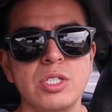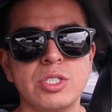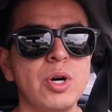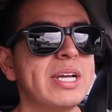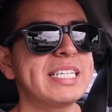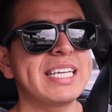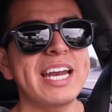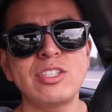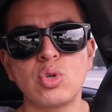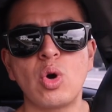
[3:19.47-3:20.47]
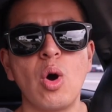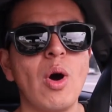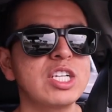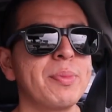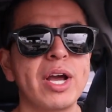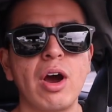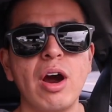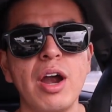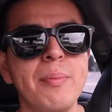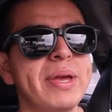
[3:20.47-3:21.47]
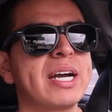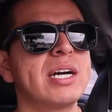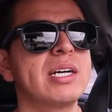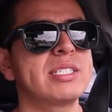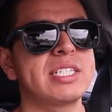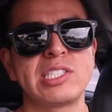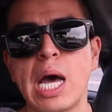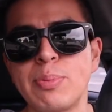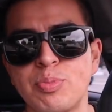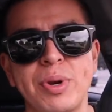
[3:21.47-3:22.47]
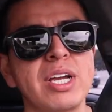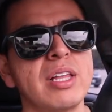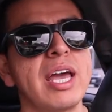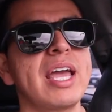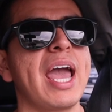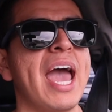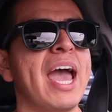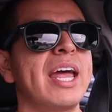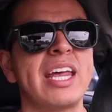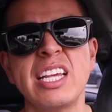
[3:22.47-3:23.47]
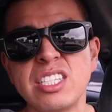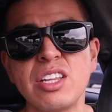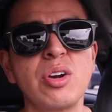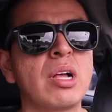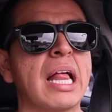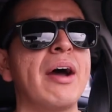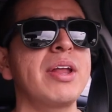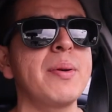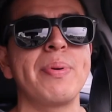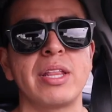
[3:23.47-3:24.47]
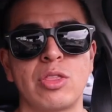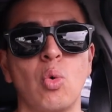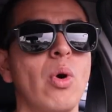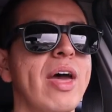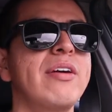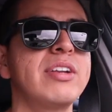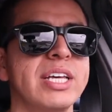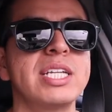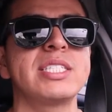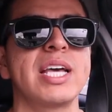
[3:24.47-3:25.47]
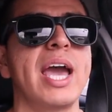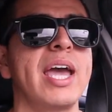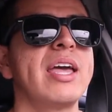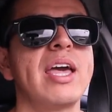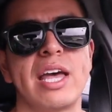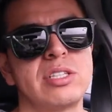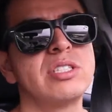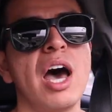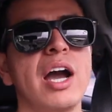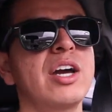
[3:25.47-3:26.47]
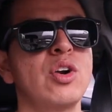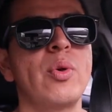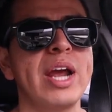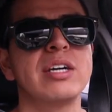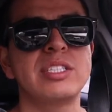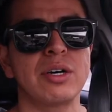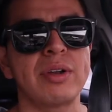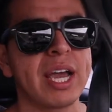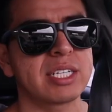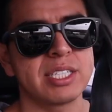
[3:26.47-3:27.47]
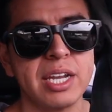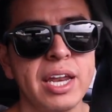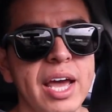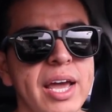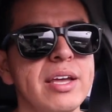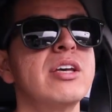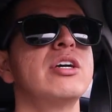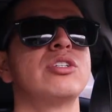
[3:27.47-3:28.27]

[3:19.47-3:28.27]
So I decided to go wash my car because it stopped sprinkling and it is a little cloudy, but the weather did say it's not gonna rain until next Sunday,